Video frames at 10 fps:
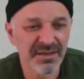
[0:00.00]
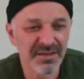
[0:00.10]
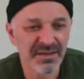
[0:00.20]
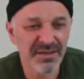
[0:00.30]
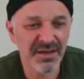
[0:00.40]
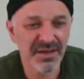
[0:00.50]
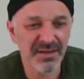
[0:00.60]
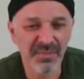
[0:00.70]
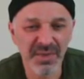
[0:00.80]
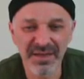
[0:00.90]
kind of
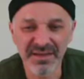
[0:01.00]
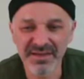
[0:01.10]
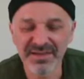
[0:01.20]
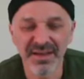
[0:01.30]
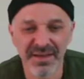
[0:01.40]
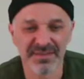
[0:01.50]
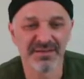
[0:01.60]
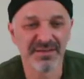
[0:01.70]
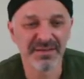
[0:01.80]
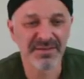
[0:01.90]
are banding
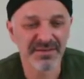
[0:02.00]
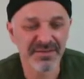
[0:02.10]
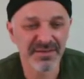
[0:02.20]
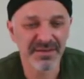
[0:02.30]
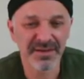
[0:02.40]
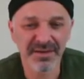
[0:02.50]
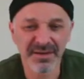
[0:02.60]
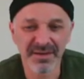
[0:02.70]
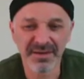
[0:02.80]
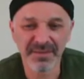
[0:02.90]
together here.
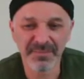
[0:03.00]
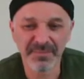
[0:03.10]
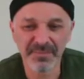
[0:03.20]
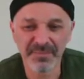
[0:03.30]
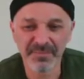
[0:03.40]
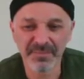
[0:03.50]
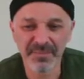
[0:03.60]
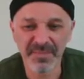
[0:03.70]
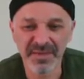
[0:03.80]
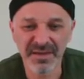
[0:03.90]

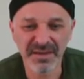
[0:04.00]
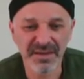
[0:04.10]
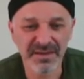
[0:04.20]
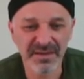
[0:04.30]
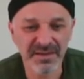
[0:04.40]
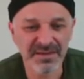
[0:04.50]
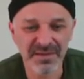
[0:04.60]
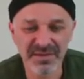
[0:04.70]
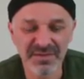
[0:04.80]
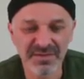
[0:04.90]
Like I saw
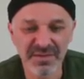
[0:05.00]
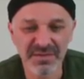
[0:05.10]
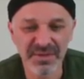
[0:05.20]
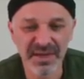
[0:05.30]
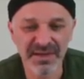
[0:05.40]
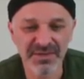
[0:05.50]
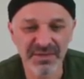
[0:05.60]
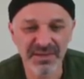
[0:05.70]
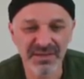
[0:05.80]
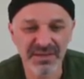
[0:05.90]
this pack of
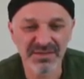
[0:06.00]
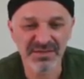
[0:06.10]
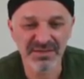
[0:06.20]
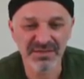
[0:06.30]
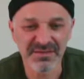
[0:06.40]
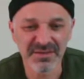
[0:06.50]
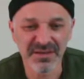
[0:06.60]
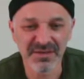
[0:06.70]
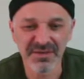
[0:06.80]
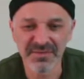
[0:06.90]
stray dogs. There's a little
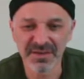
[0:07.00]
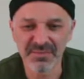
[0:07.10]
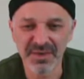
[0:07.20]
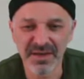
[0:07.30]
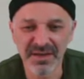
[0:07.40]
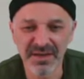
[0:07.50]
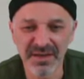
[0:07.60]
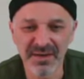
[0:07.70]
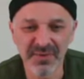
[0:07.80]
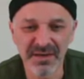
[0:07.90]
dog over here barking
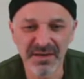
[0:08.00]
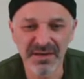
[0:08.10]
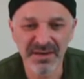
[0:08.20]
at one.